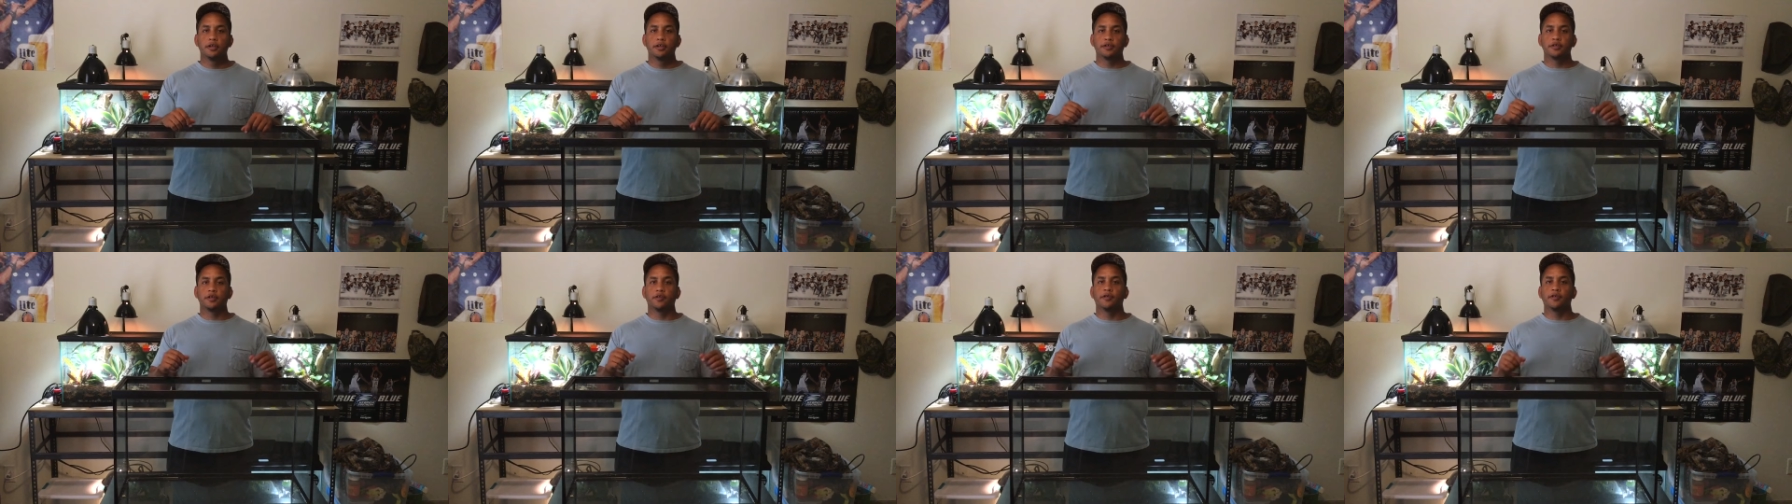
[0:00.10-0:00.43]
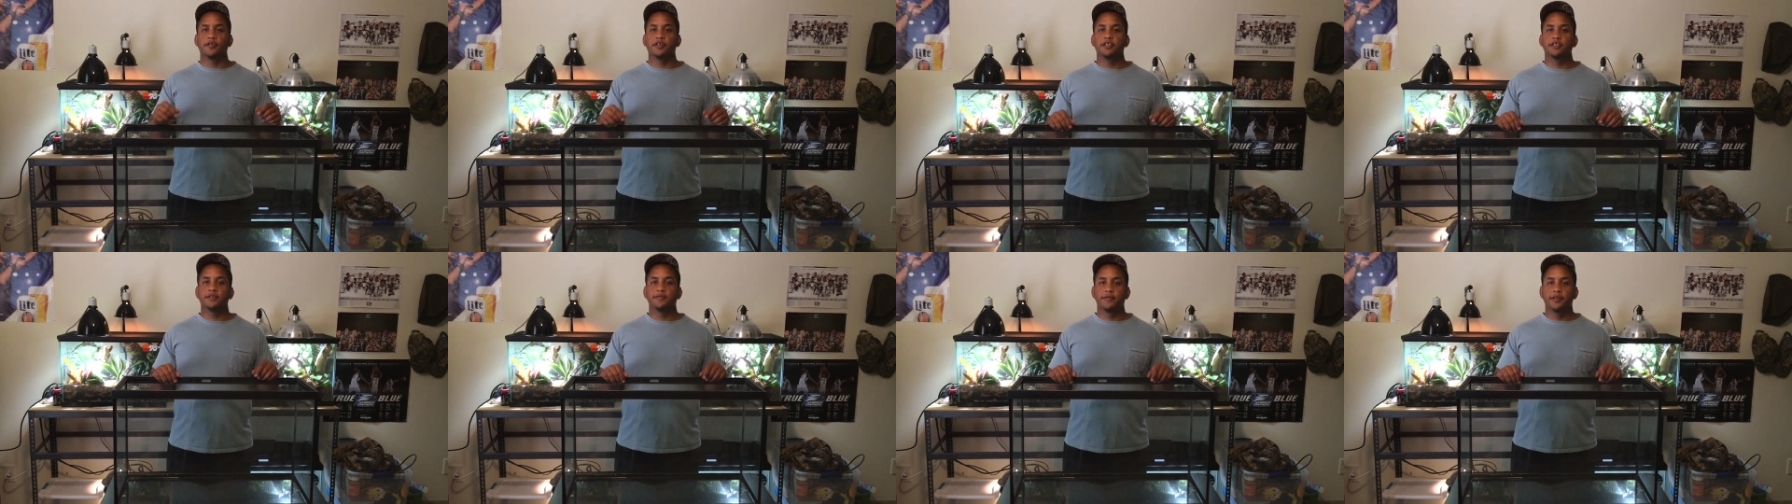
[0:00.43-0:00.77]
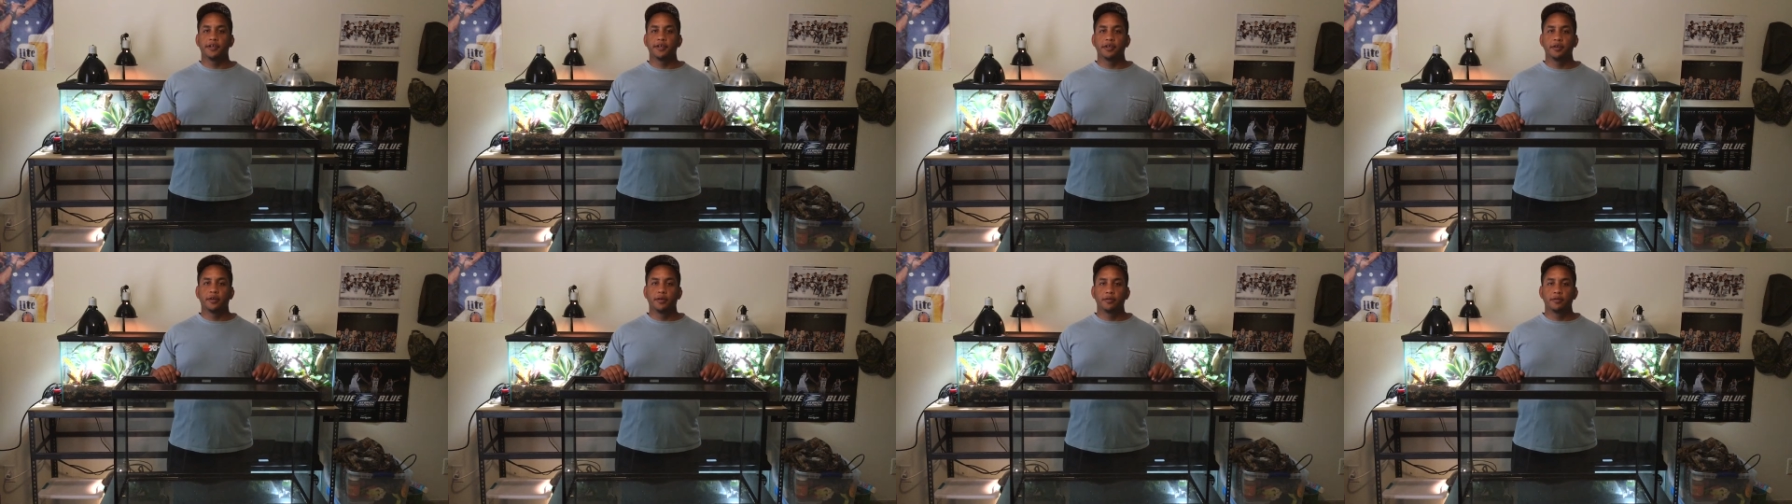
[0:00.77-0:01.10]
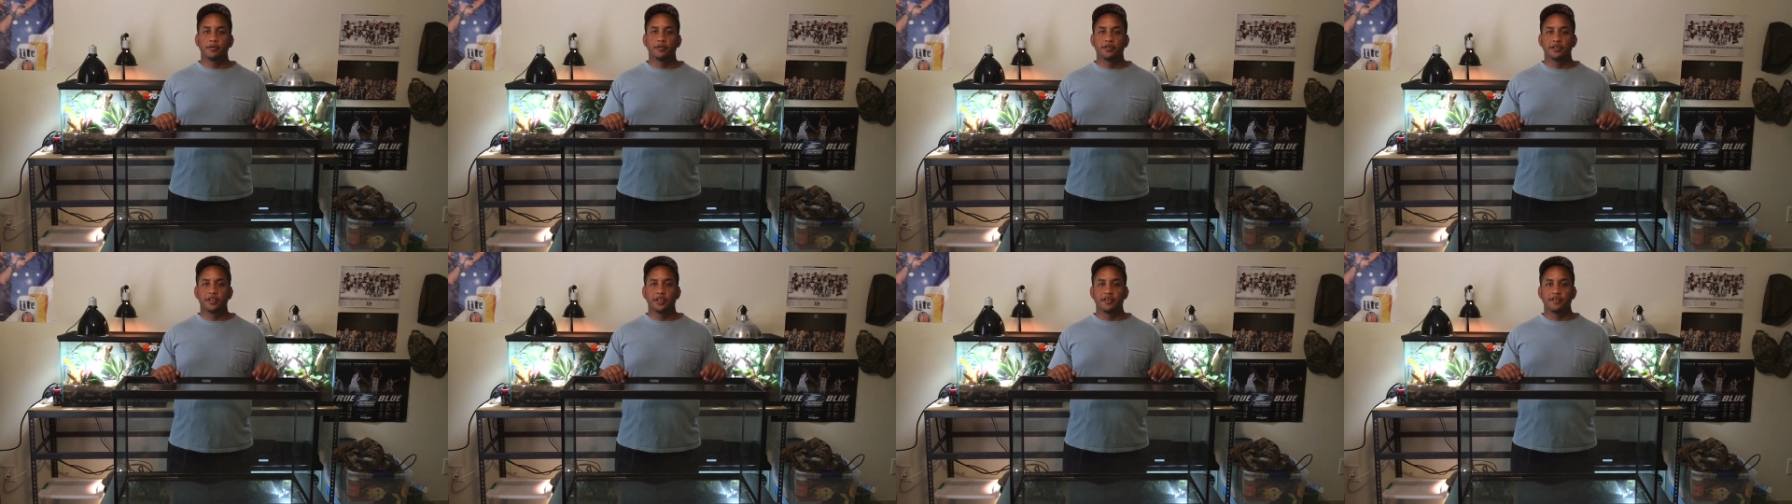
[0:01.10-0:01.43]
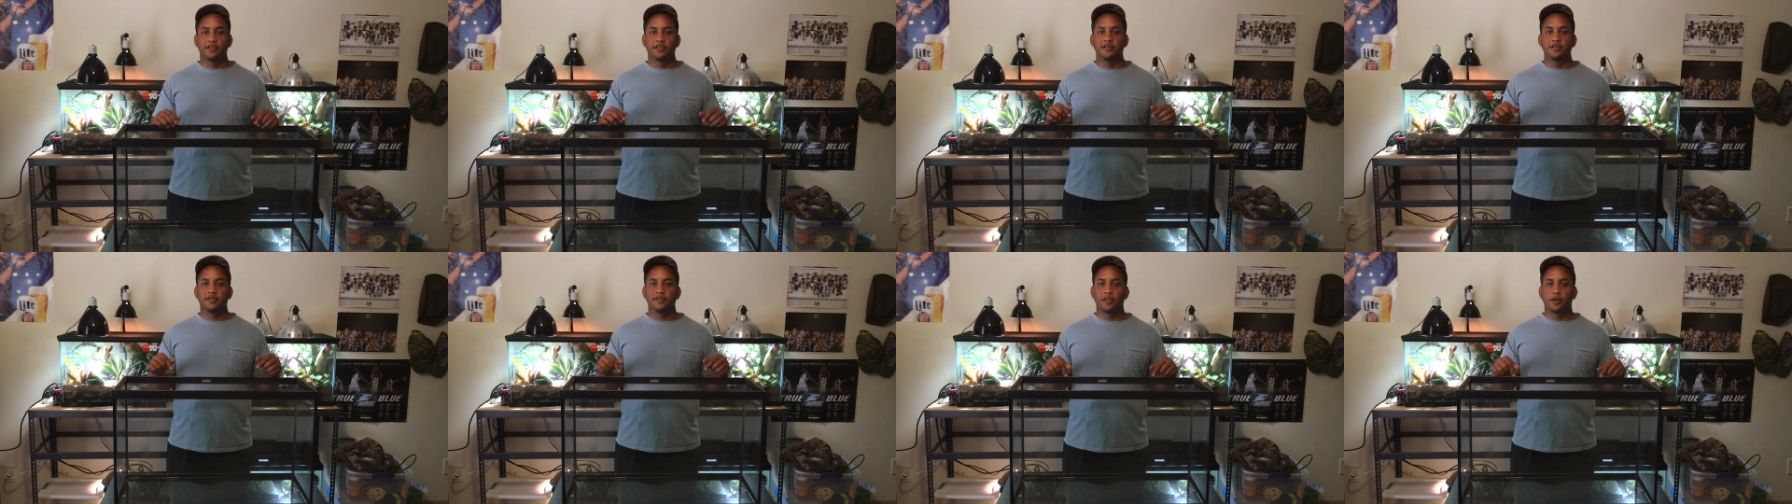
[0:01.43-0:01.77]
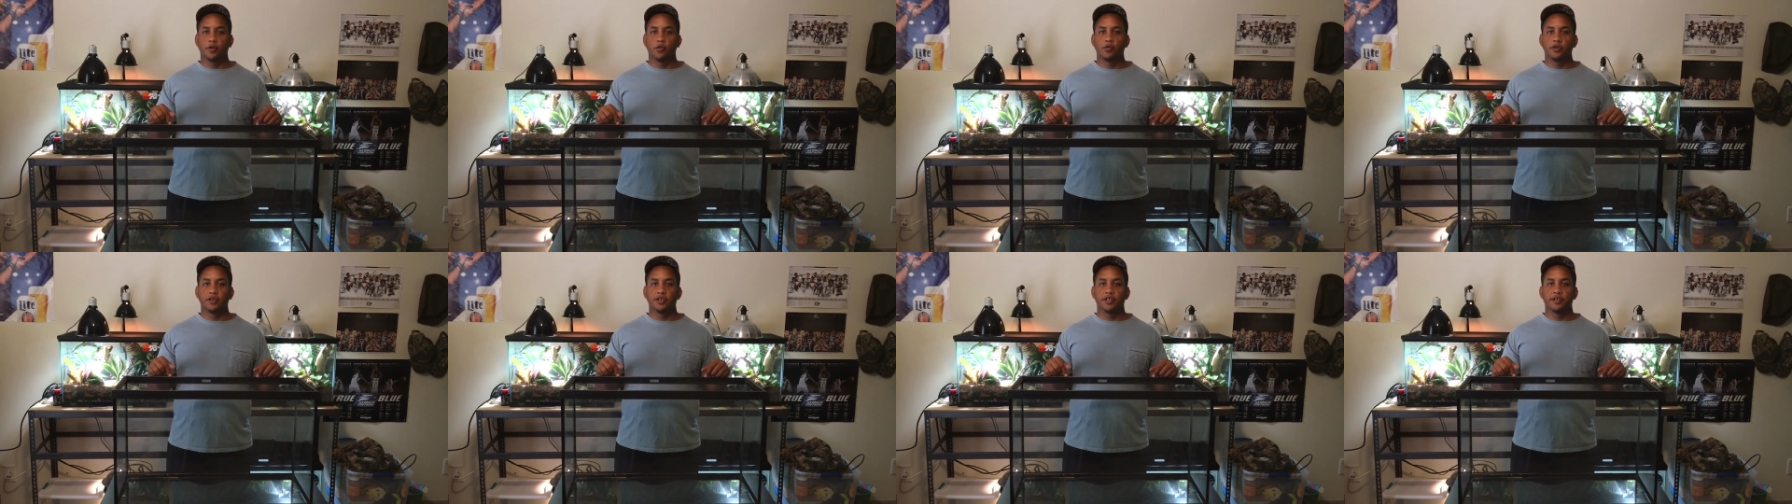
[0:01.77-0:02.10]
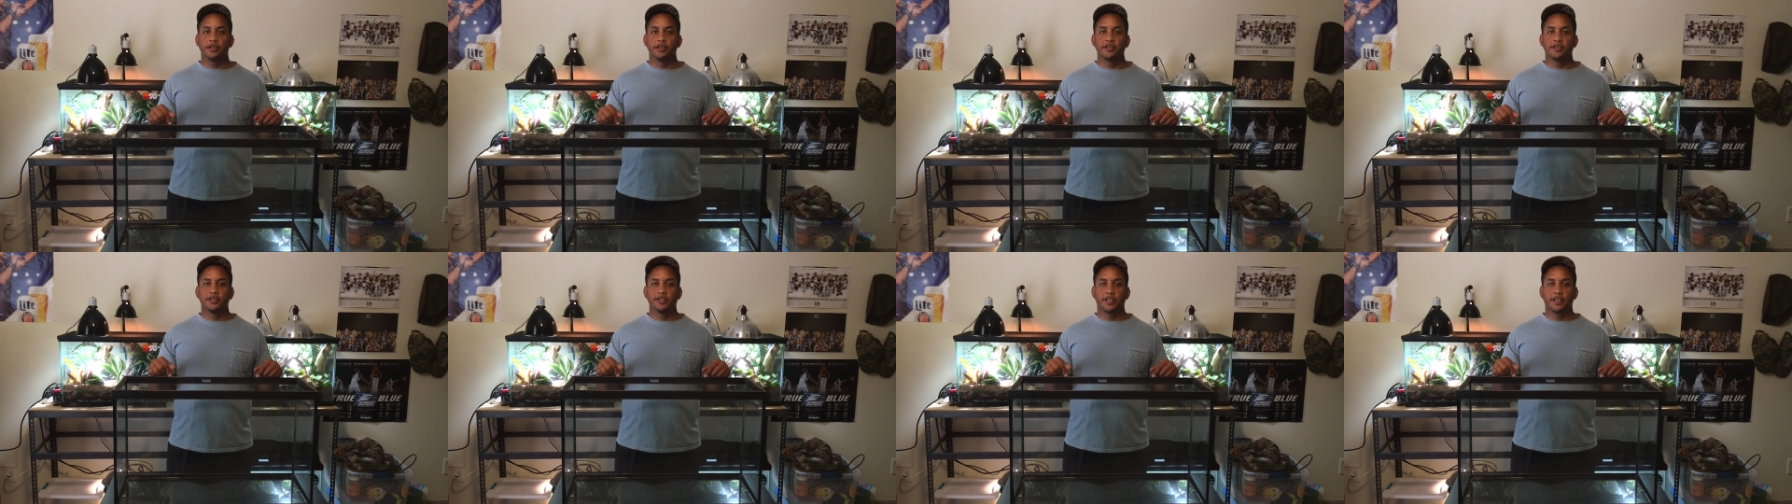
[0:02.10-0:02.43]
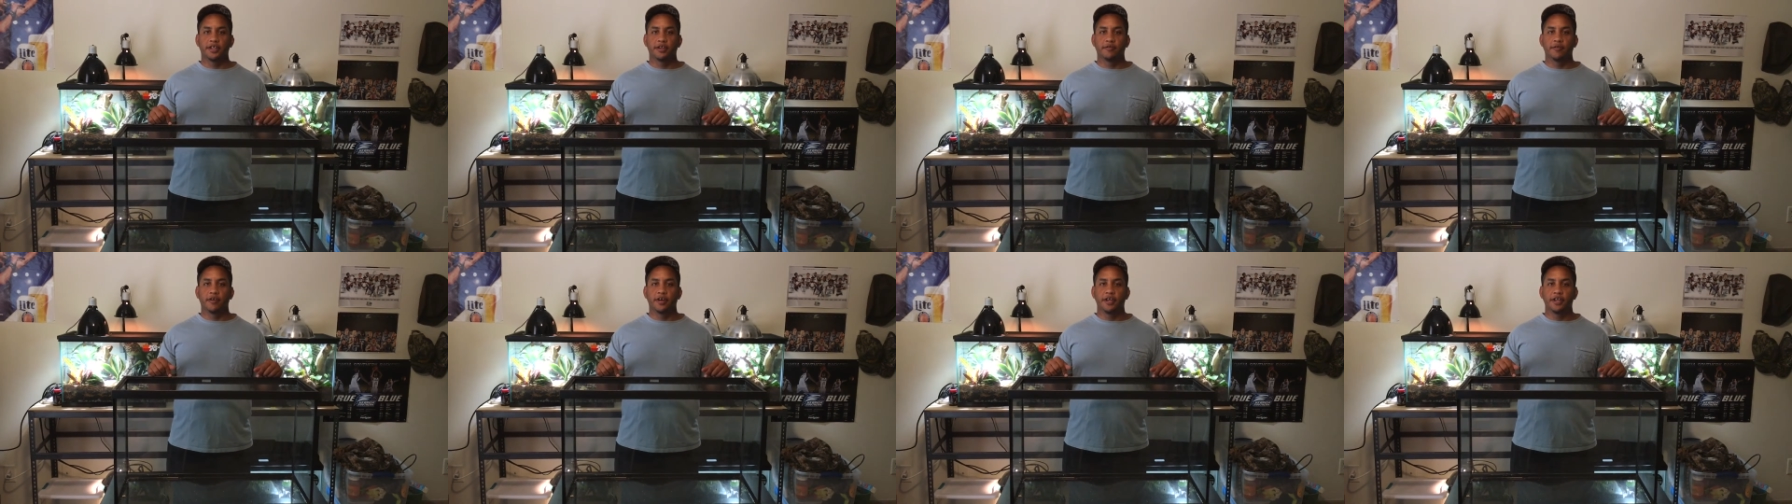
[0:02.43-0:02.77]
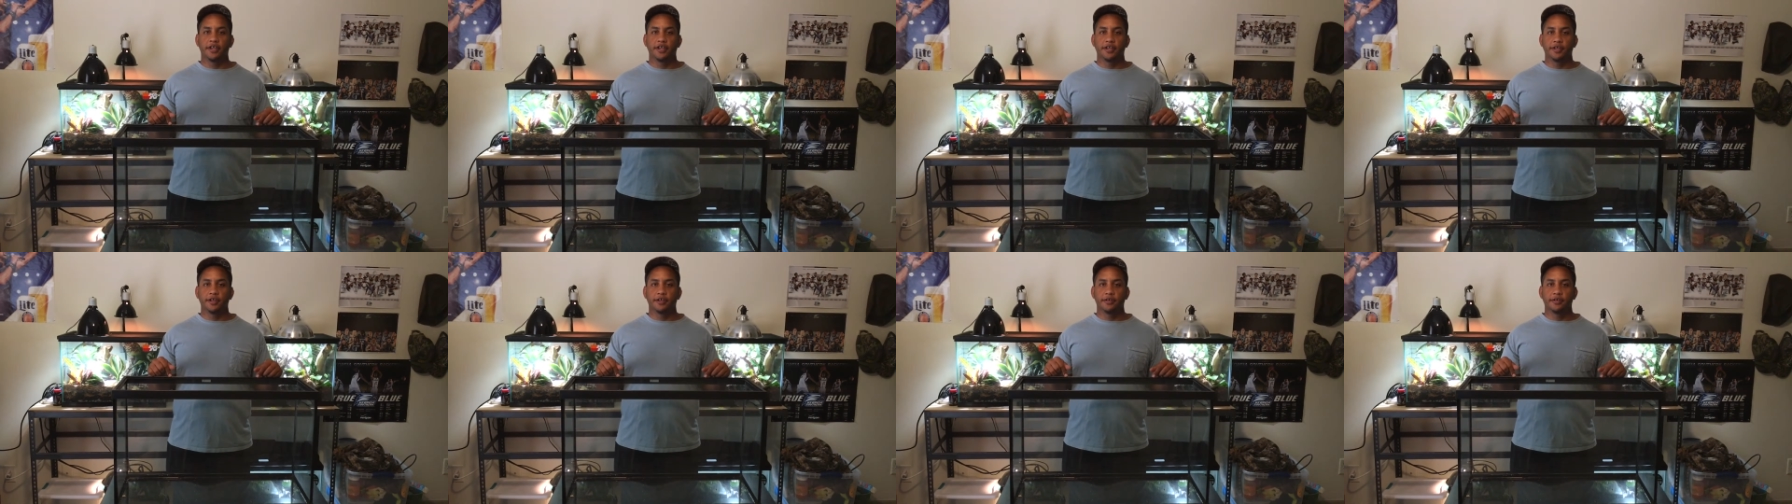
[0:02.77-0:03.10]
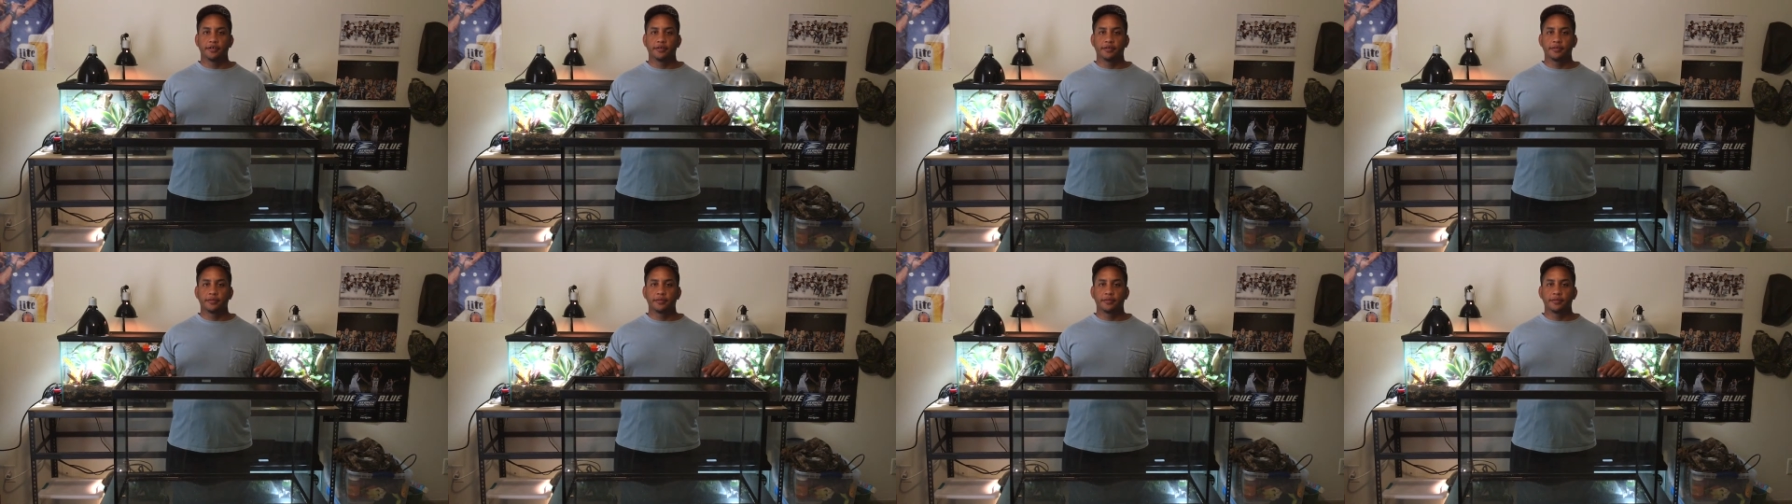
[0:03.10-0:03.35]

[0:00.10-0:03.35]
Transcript: So in this video, I'm gonna take this ordinary tank right here